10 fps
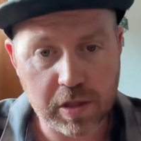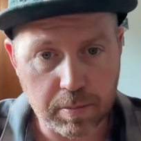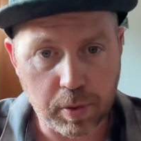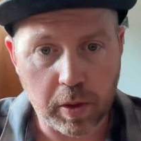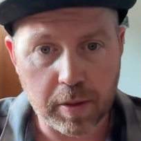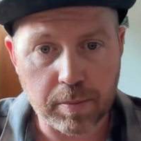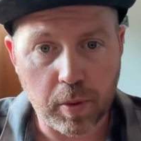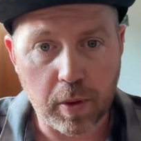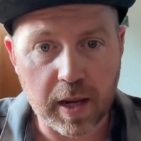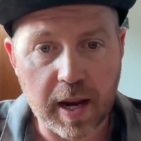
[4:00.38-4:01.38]
important
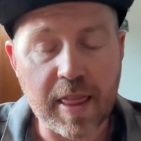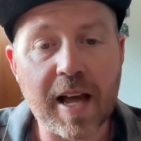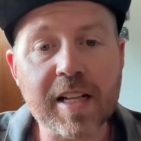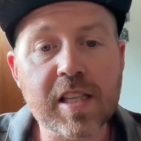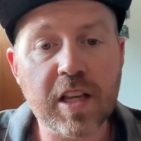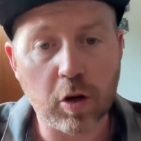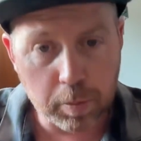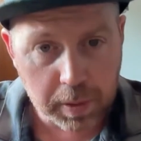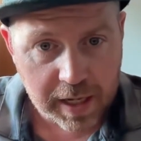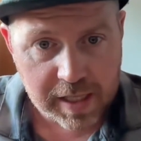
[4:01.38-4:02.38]
point, and that's the
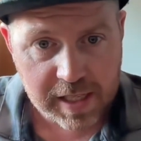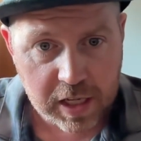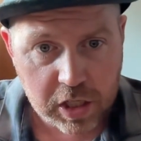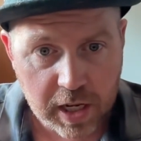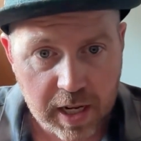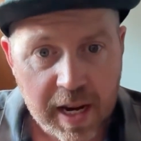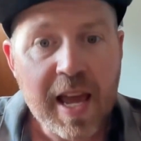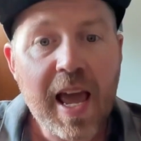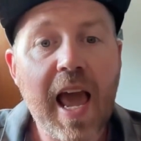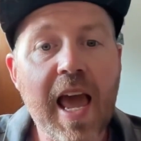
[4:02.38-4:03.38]
urbanization
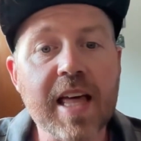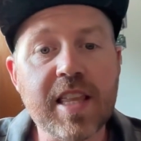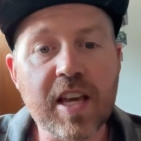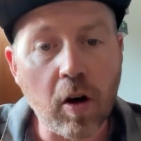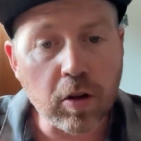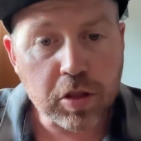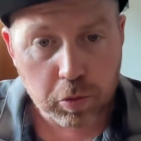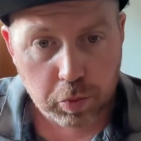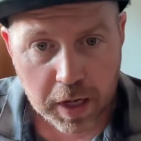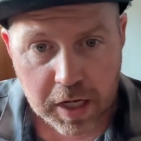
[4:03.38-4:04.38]
and the
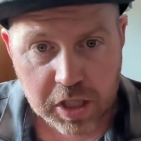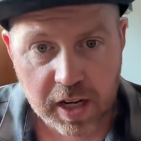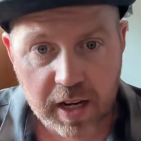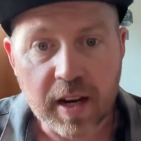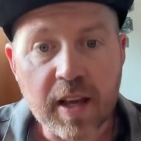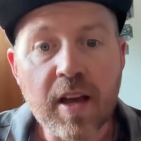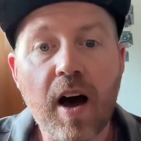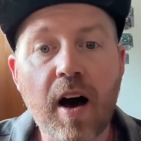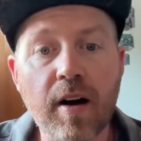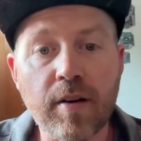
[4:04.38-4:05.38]
alteration
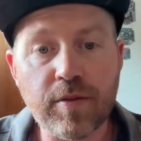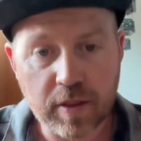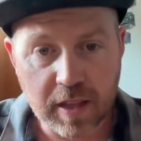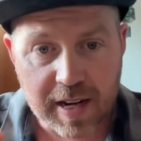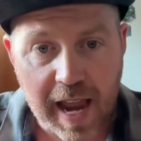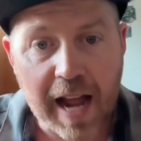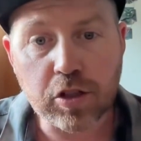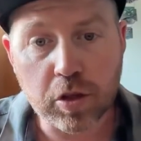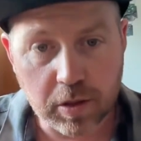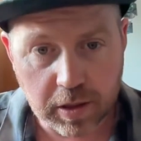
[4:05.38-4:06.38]
of the
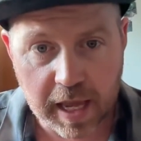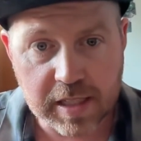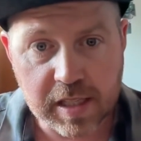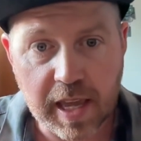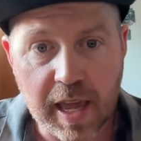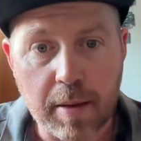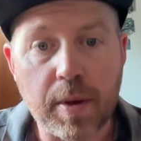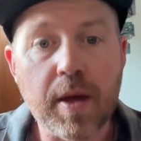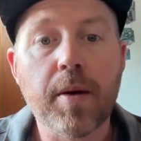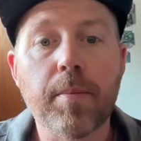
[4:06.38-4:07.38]
natural landscape
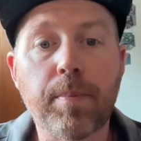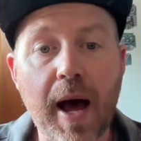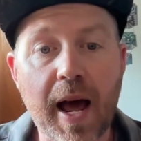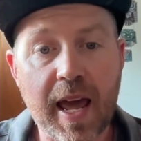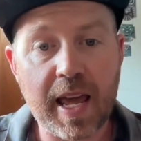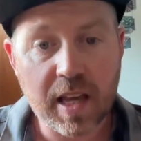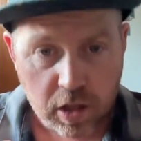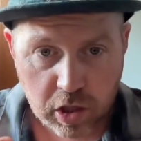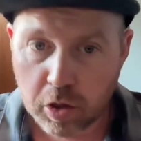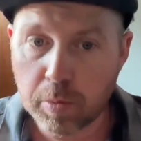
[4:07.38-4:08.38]
by
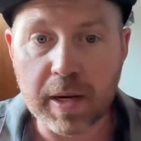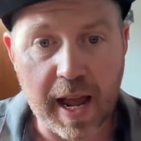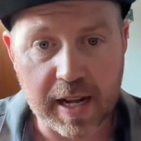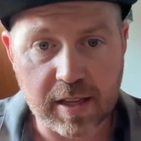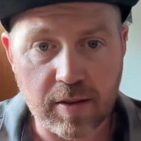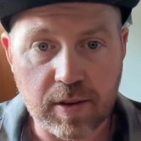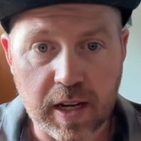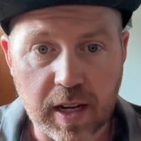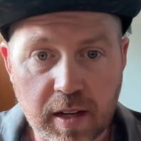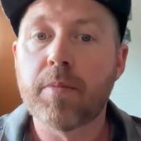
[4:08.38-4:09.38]
human
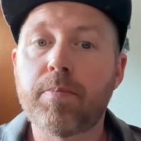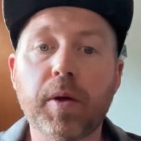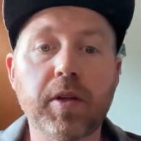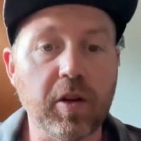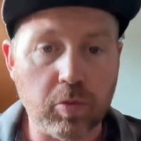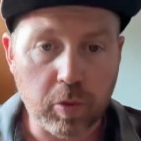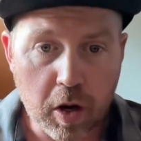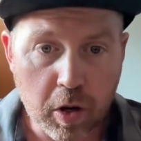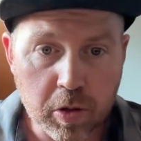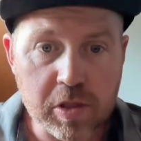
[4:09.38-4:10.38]
activity building
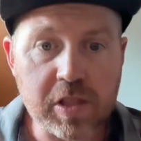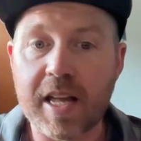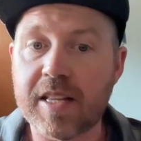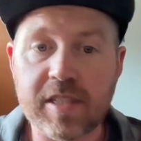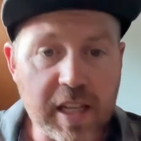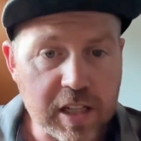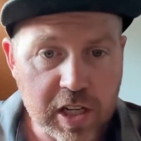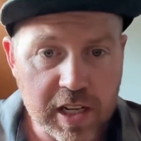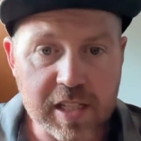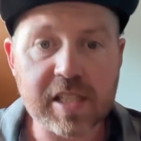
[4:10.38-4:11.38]
roads and
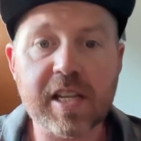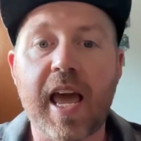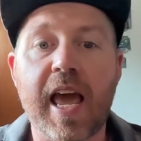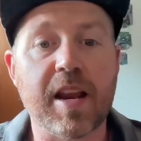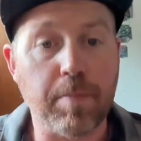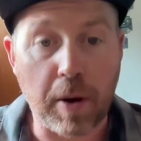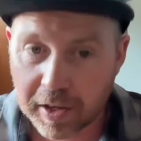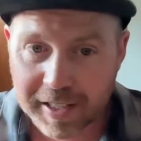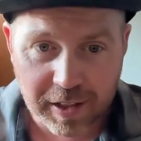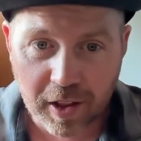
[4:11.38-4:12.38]
ditches and
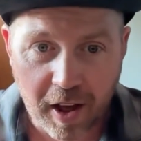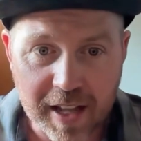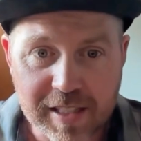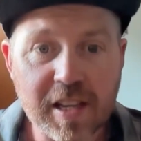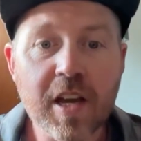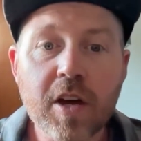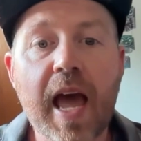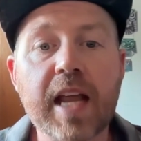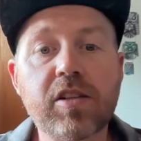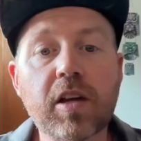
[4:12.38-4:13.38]
parking lots,
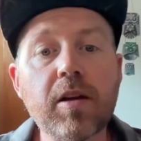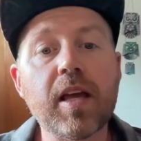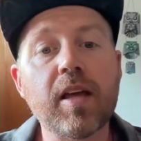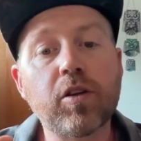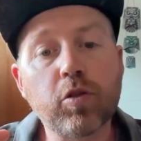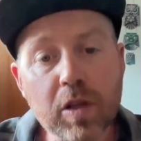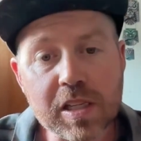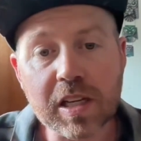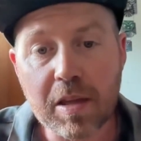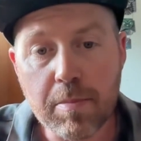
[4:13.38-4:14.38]
and is going to
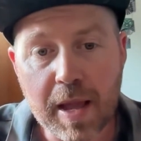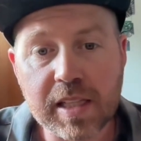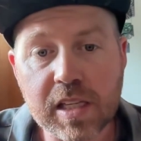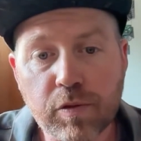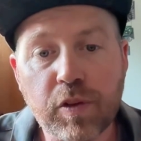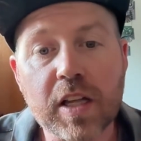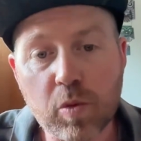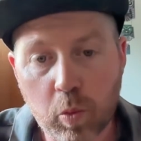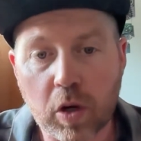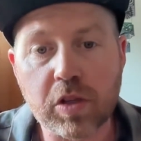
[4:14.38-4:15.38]
increasingly make these
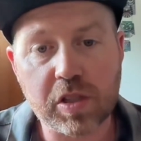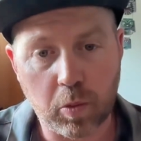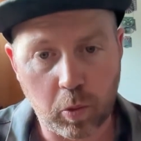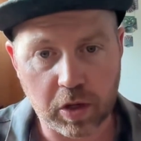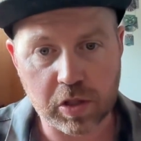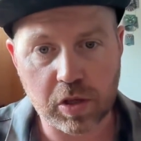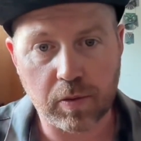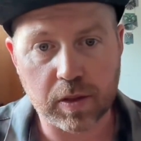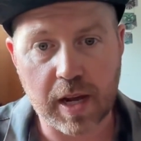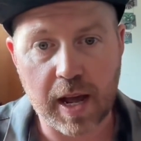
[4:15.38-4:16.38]
floods worse and worse
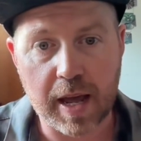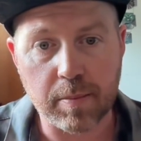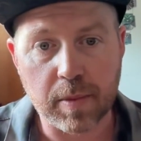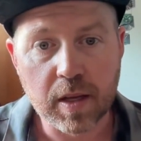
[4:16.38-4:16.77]
over time.